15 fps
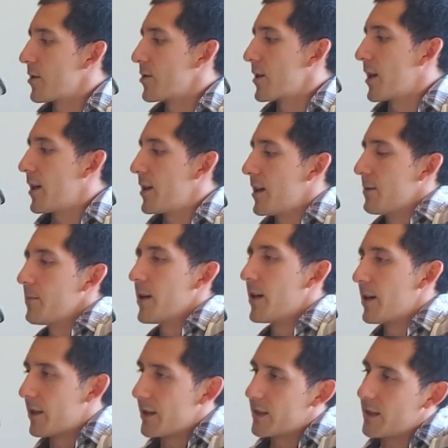There's a guy named,
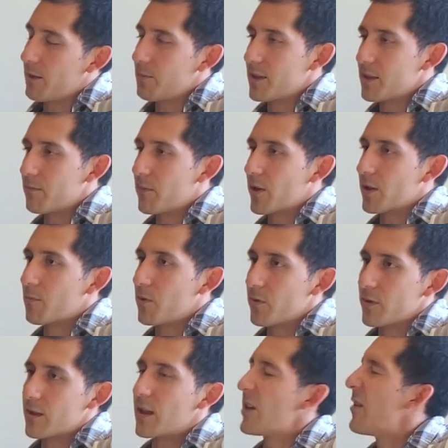his name is Mark Buska.